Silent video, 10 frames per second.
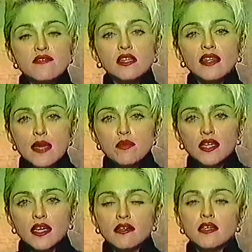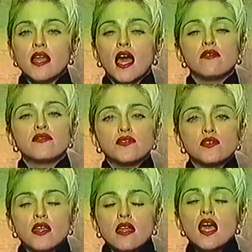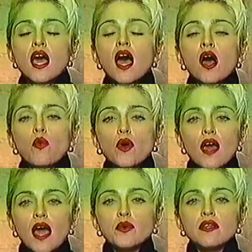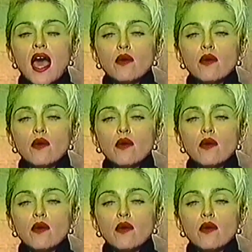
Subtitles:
in labeling, and I